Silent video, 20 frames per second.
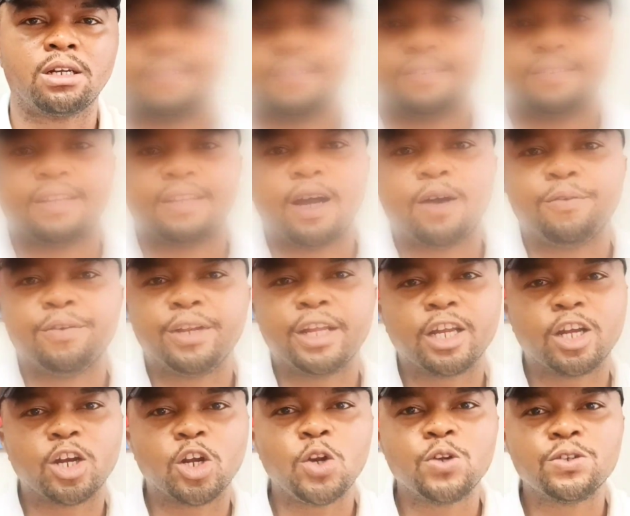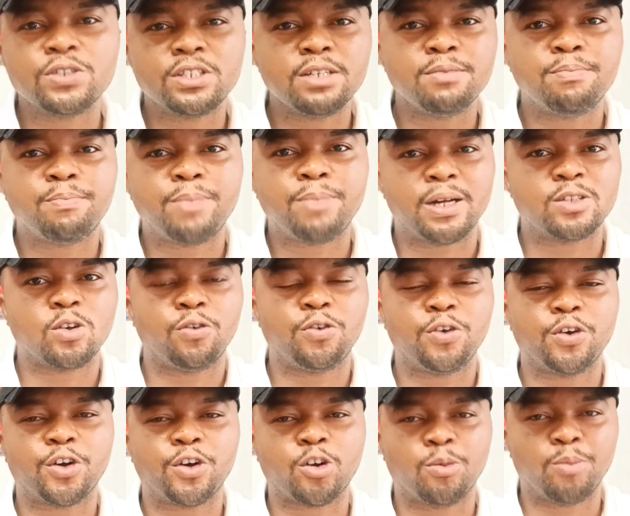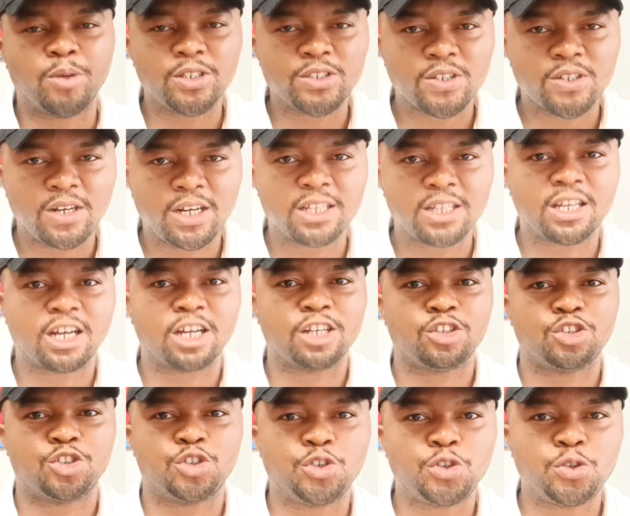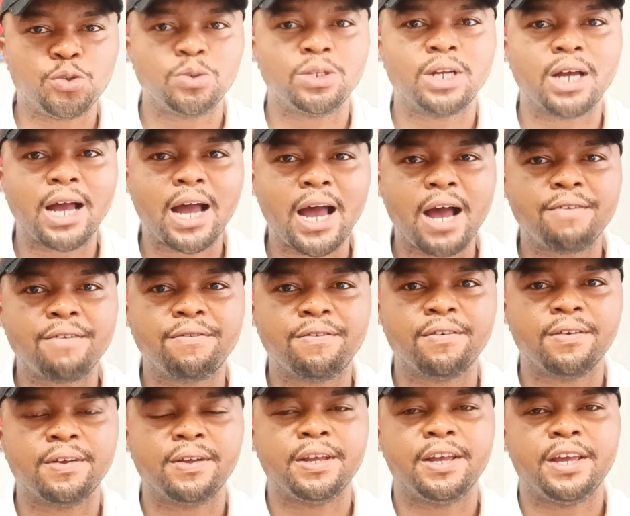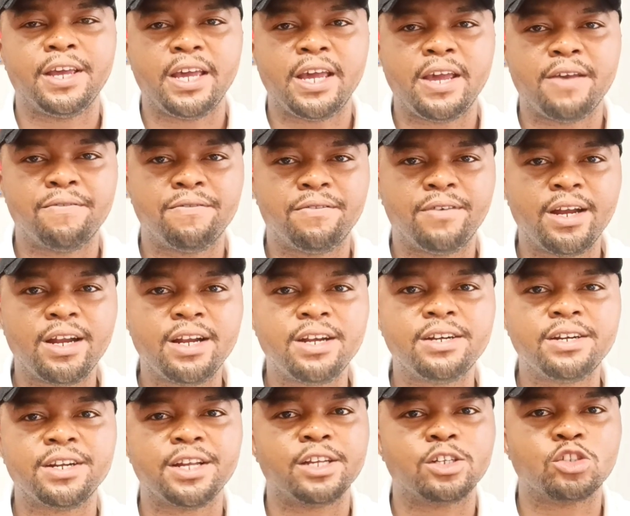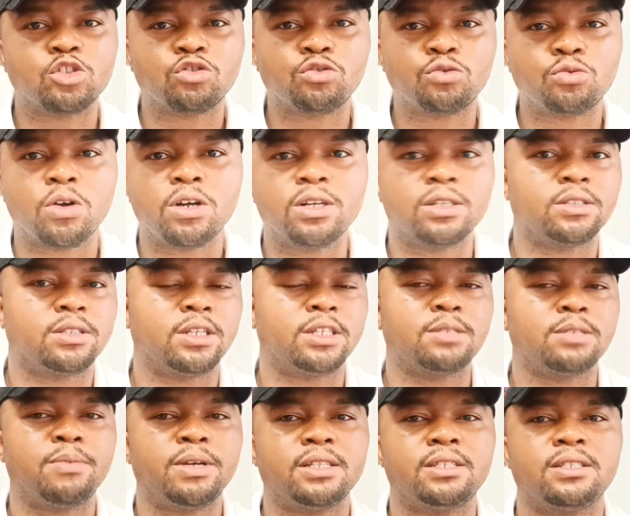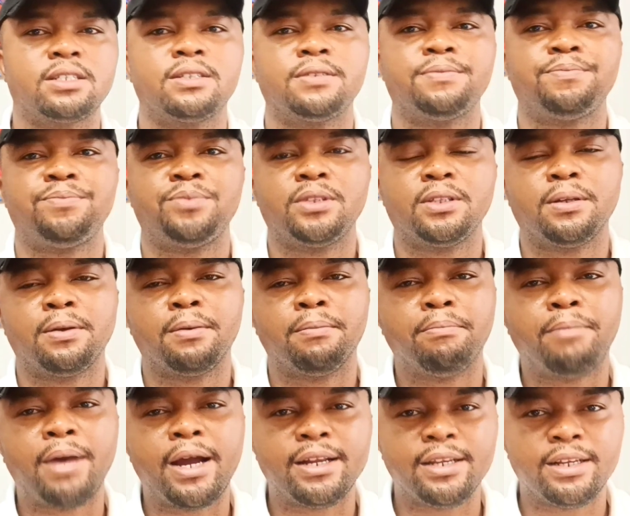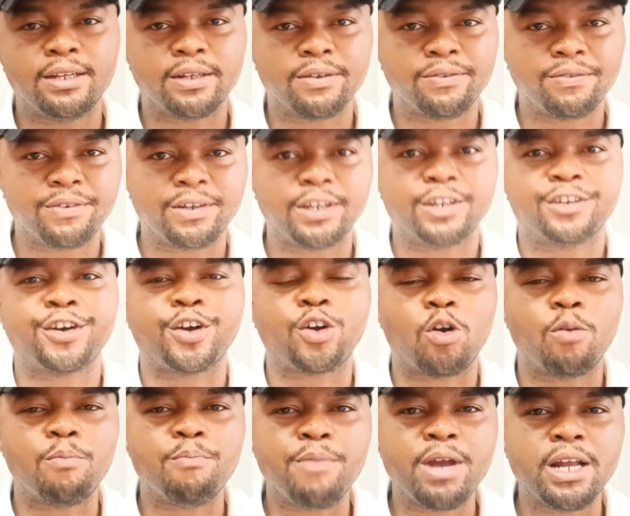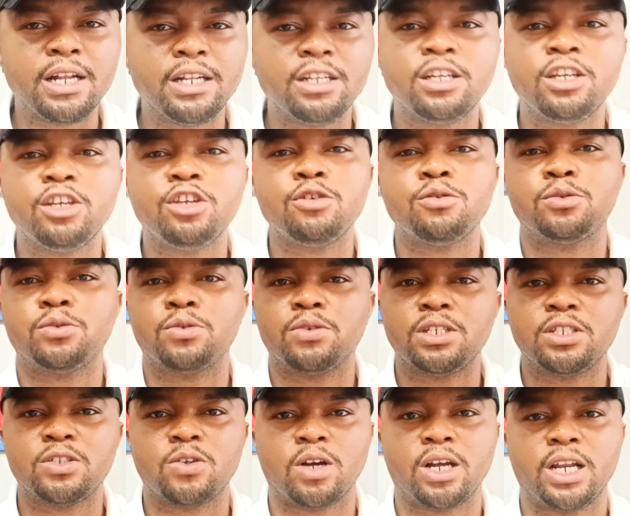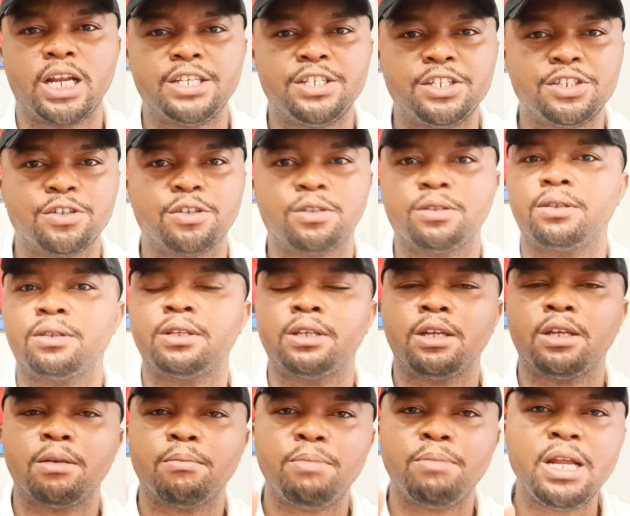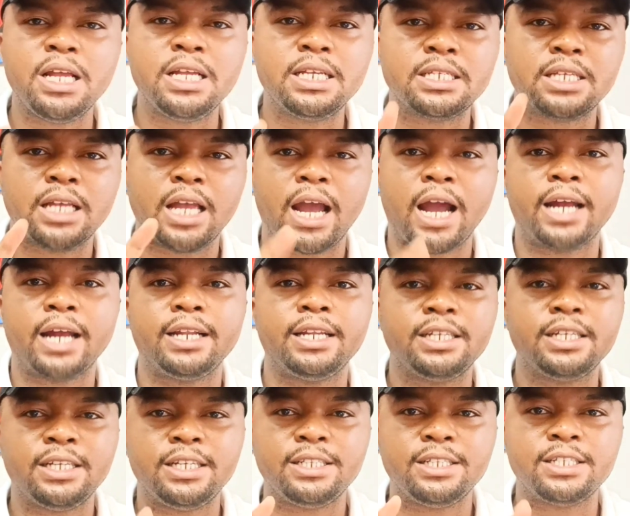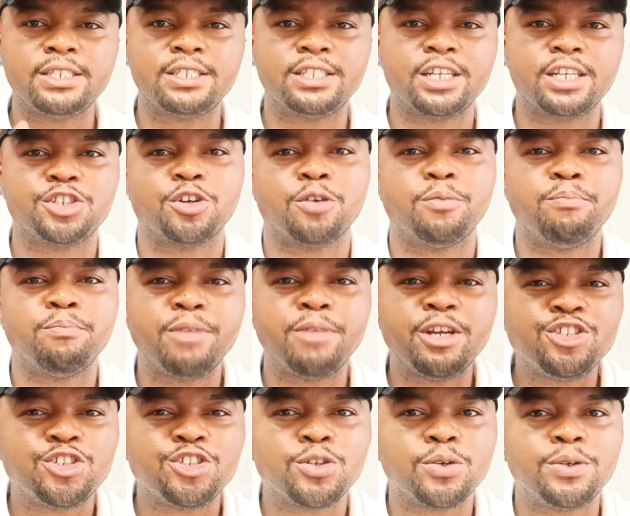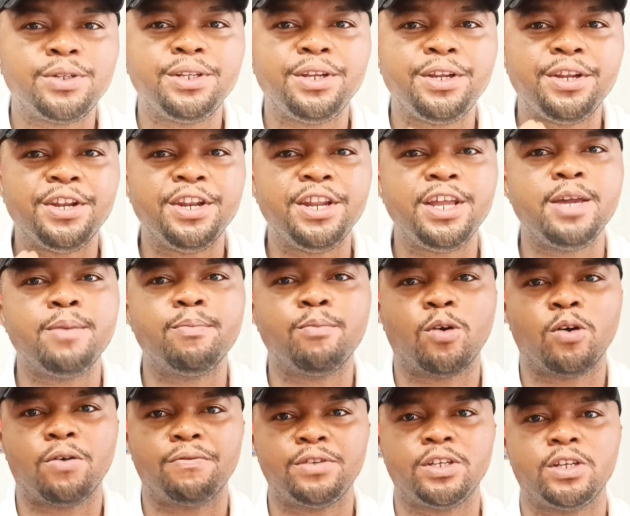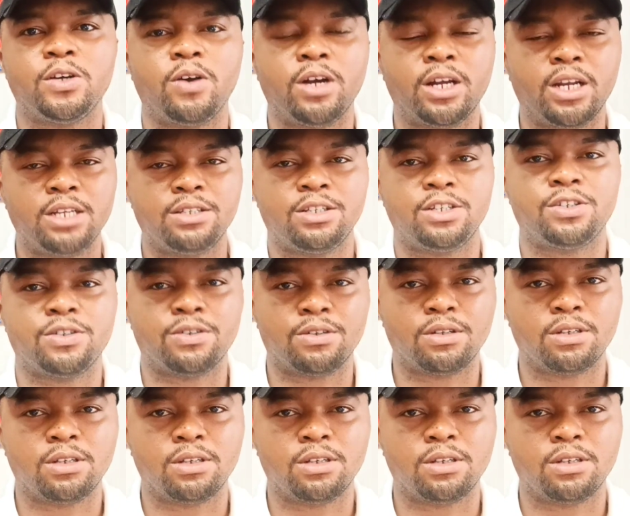Now, the closing part of your recommendation letter should have a very strong statement by the referee recommending you to this organization. Please, and in this section, mention the name of the organization.